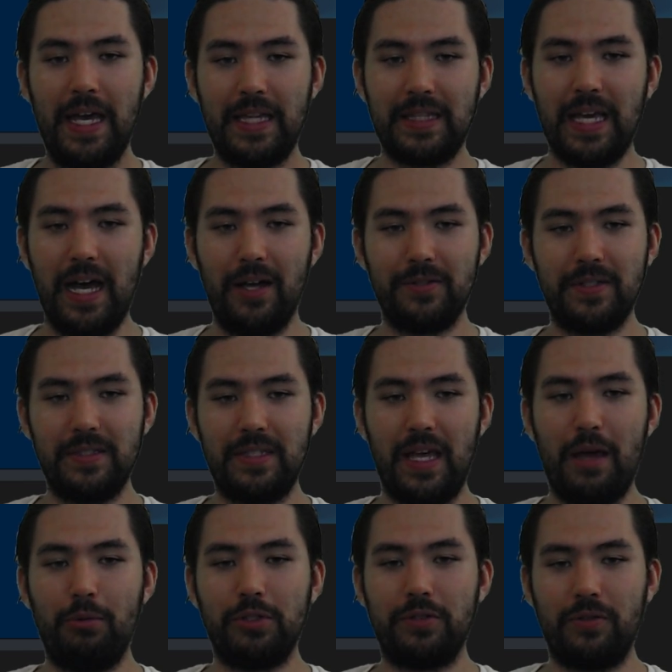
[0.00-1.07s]
1,000
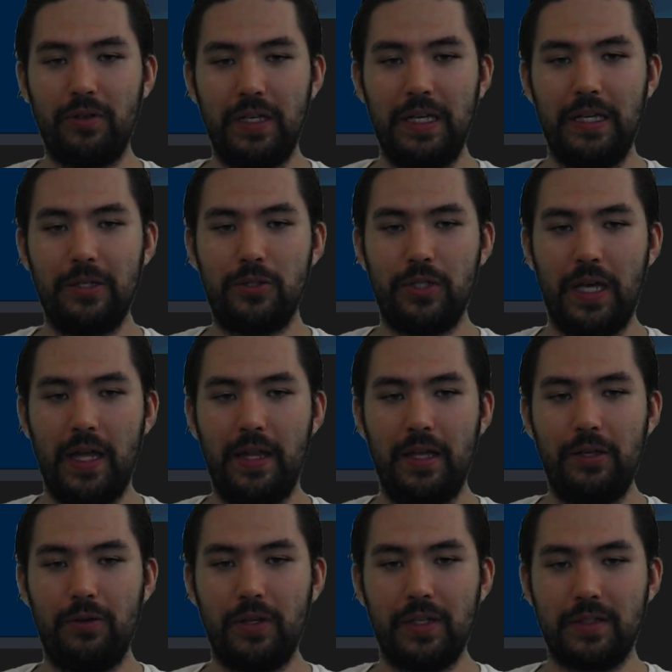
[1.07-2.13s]
damage for each, and then you
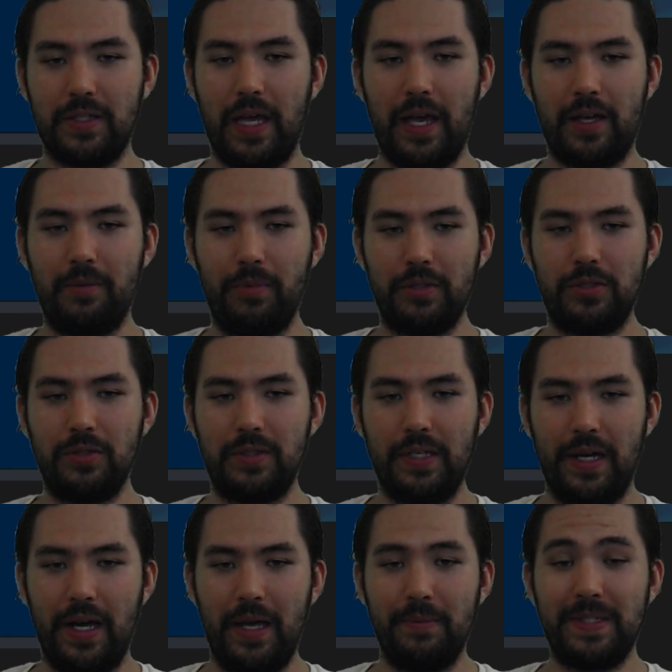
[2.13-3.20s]
can attack a bunch of
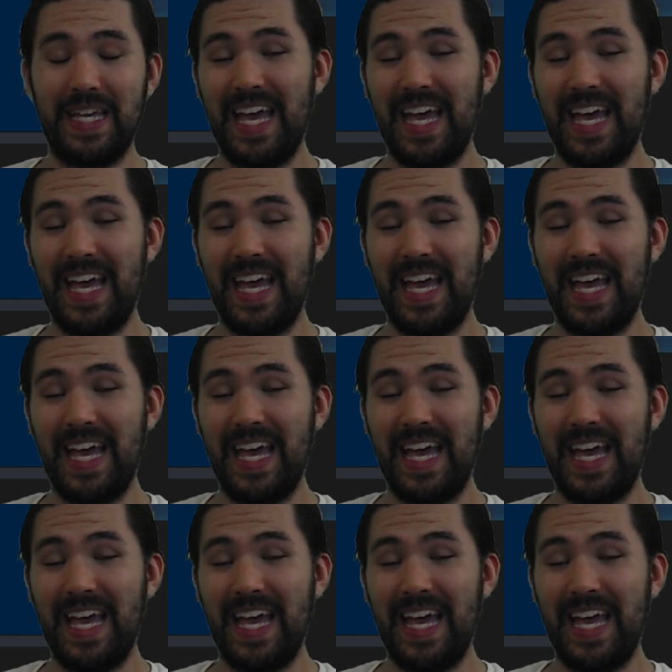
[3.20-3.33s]
times.